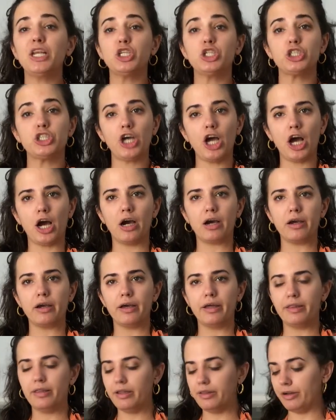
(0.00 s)
shock
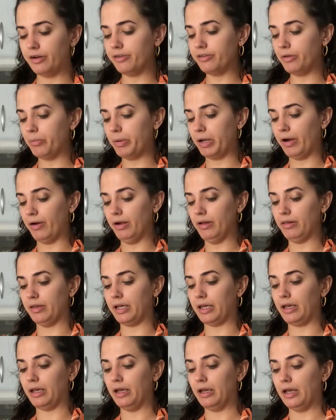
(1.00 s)
that there's
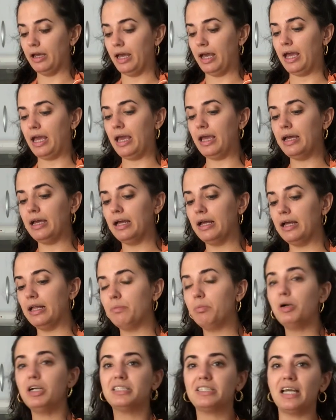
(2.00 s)
apparently a
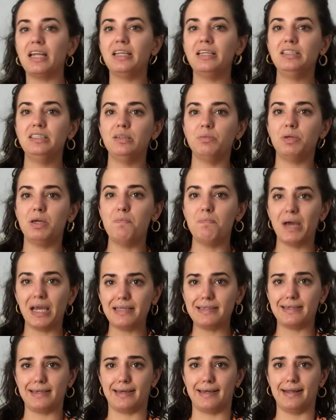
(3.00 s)
pretending to be
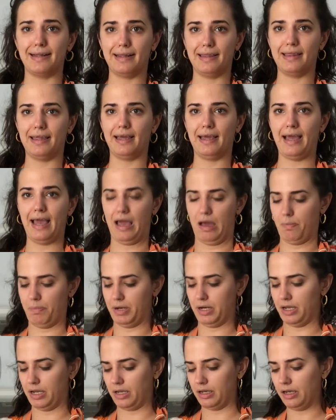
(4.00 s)
Mexican thing
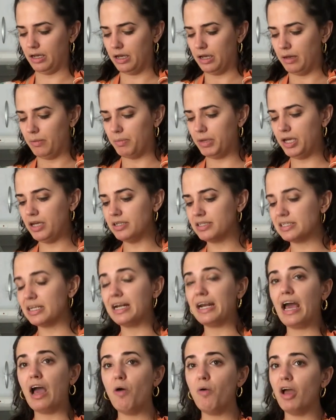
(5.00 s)
happening, because
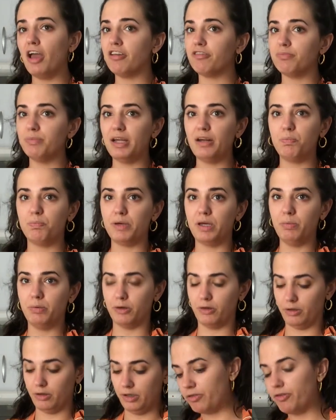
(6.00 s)
now I've met
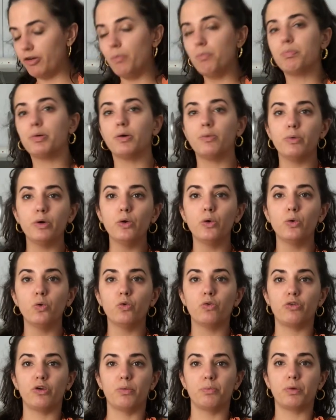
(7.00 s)
people from Peru,
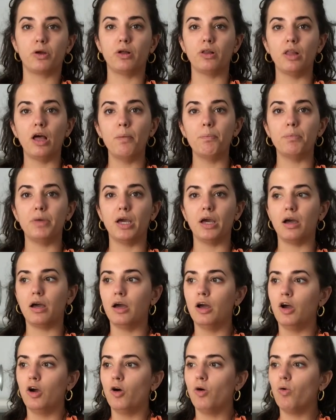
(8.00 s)
from Colombia,
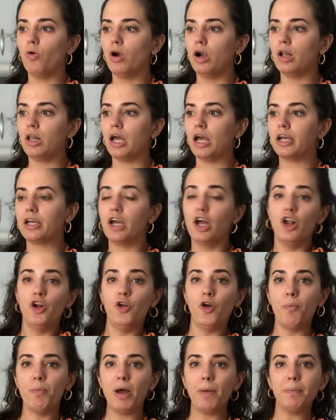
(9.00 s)
who are like,
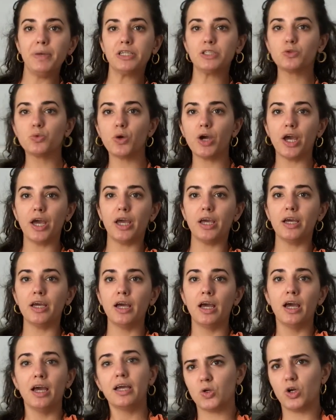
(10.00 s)
no mames, way,
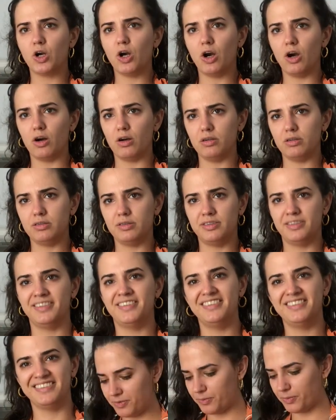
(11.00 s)
girl,
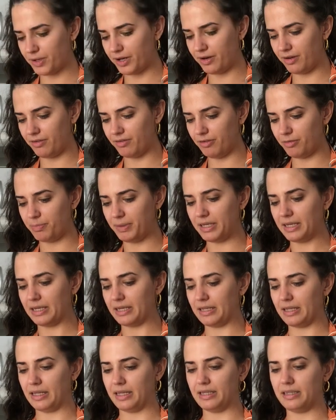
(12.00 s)
why are you
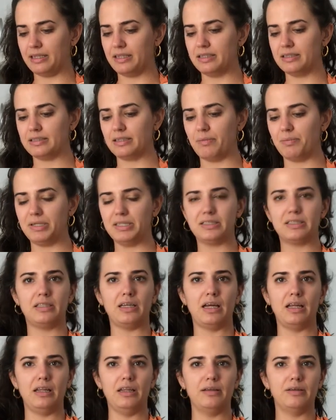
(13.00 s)
speaking like this,
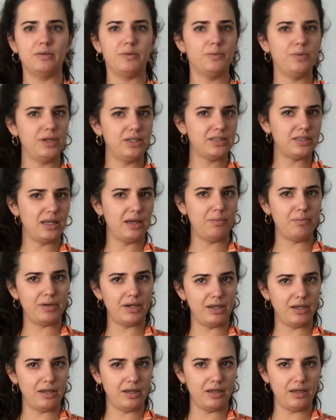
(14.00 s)
amistad? What's
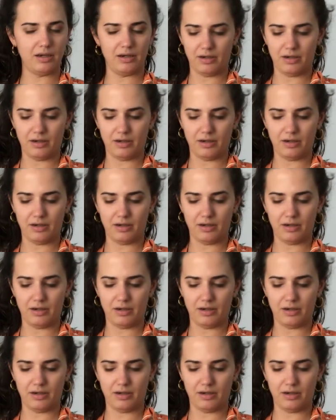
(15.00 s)
happening here?